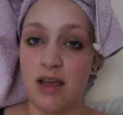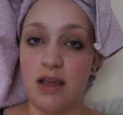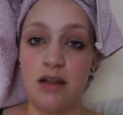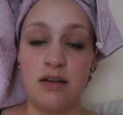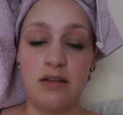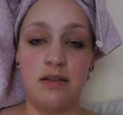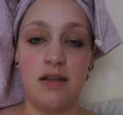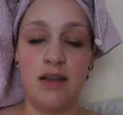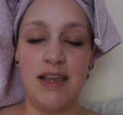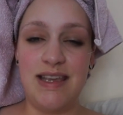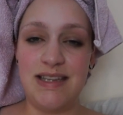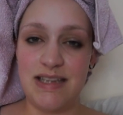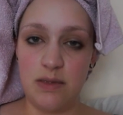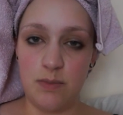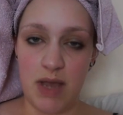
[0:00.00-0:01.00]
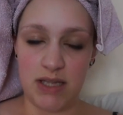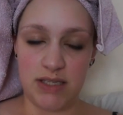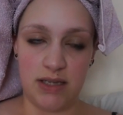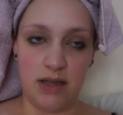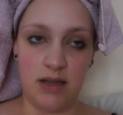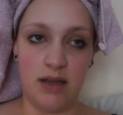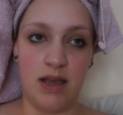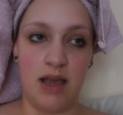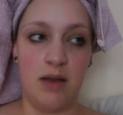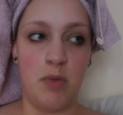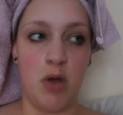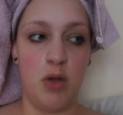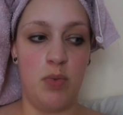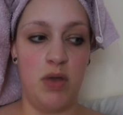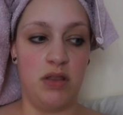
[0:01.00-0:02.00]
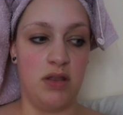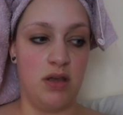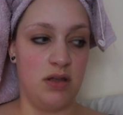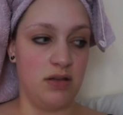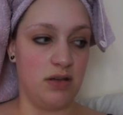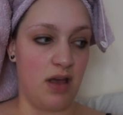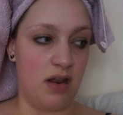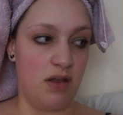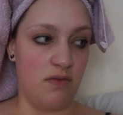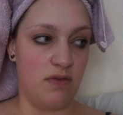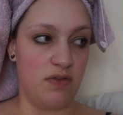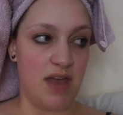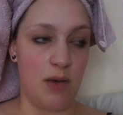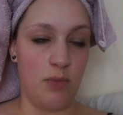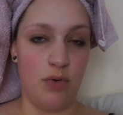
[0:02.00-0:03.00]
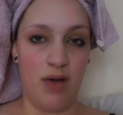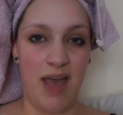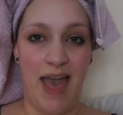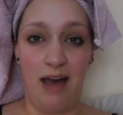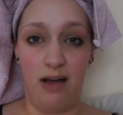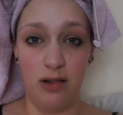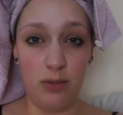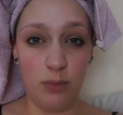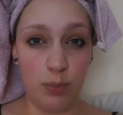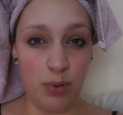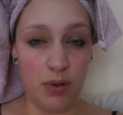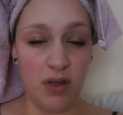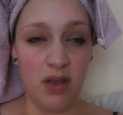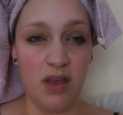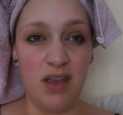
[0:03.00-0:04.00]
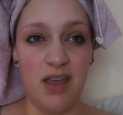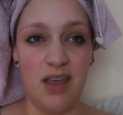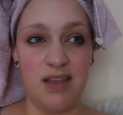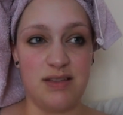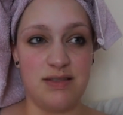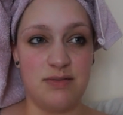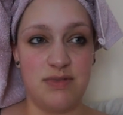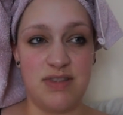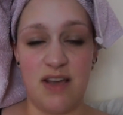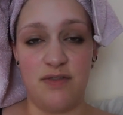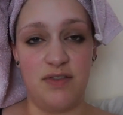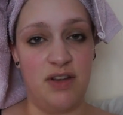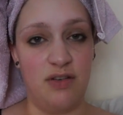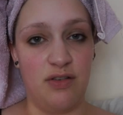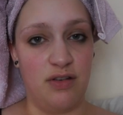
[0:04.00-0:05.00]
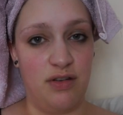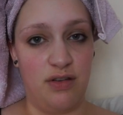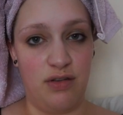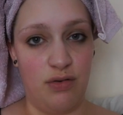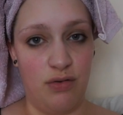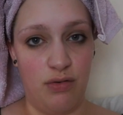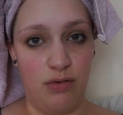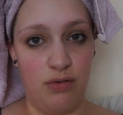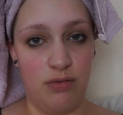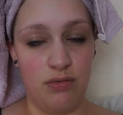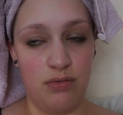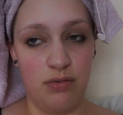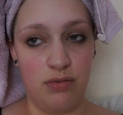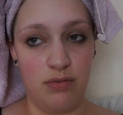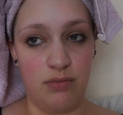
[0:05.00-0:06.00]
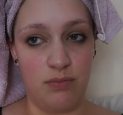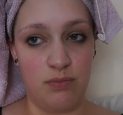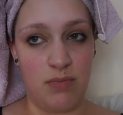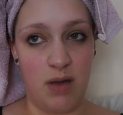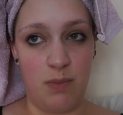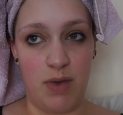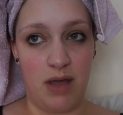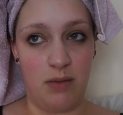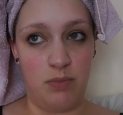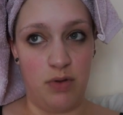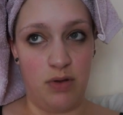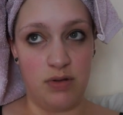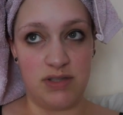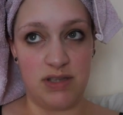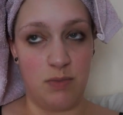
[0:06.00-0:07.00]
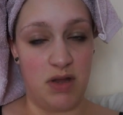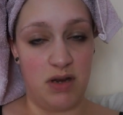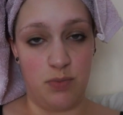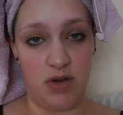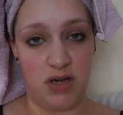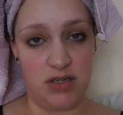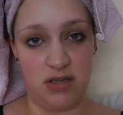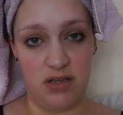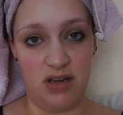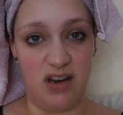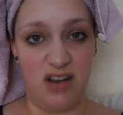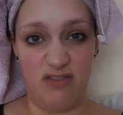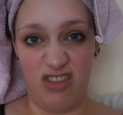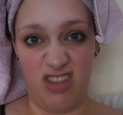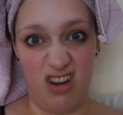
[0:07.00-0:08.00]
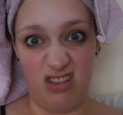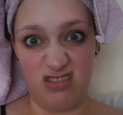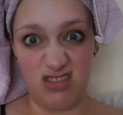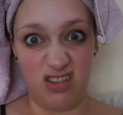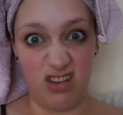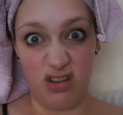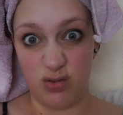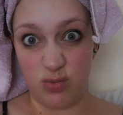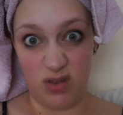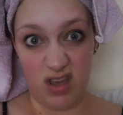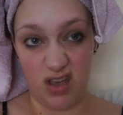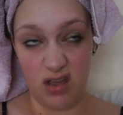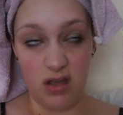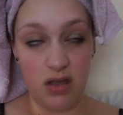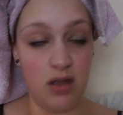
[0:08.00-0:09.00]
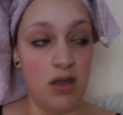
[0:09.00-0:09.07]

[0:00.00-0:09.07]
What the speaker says: and eating better, and I'm hoping that kind of that will help. It's definitely not gonna cure my bad moods and my depression and everything else that goes with it,